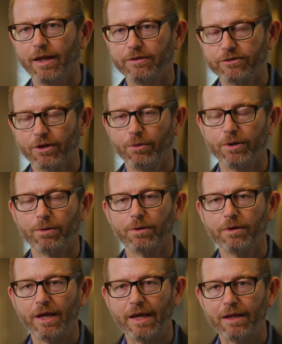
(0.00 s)
And so in
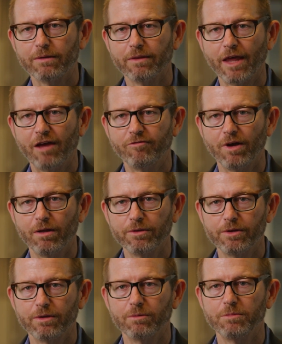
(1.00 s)
order to handle that
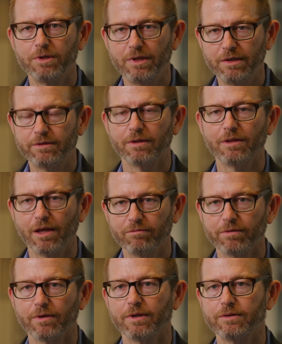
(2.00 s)
volume, you need to
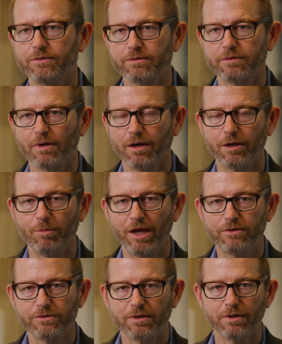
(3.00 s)
leverage
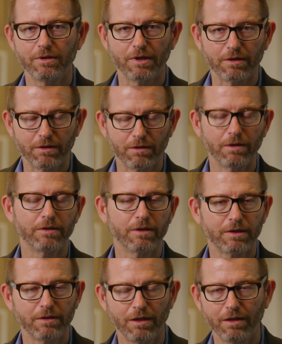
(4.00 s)
automation and current
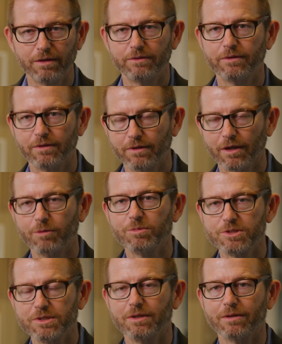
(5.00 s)
technology like
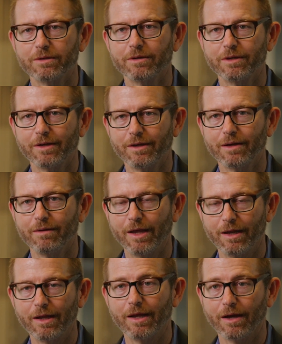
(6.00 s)
machine learning and
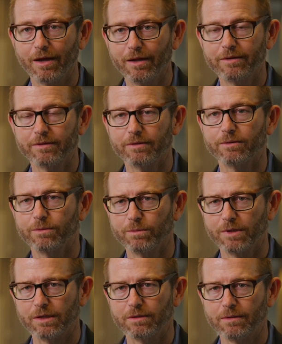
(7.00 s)
AI
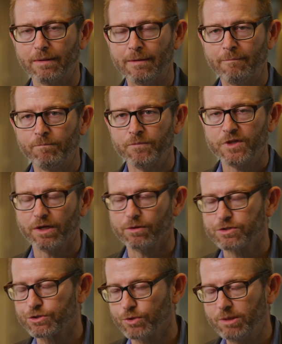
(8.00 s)
to
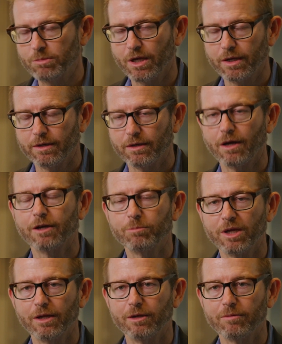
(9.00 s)
streamline and
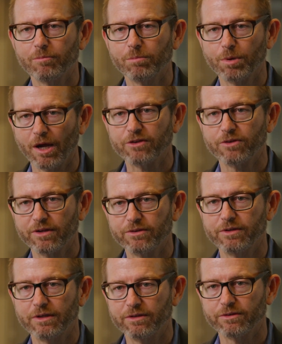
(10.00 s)
automate
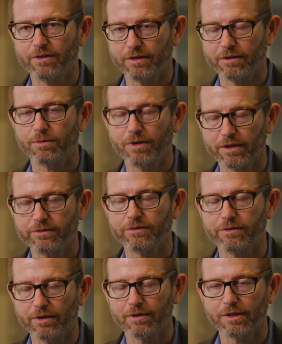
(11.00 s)
processes that don't
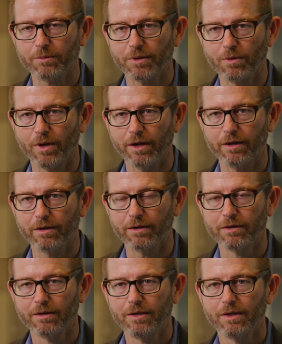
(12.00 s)
necessarily
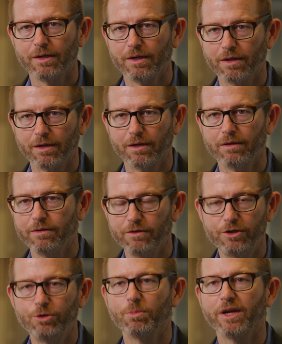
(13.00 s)
require
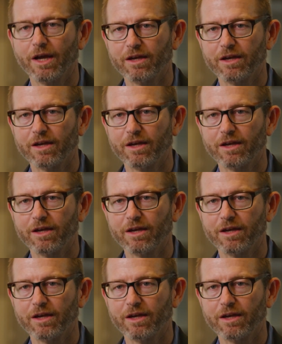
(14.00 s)
human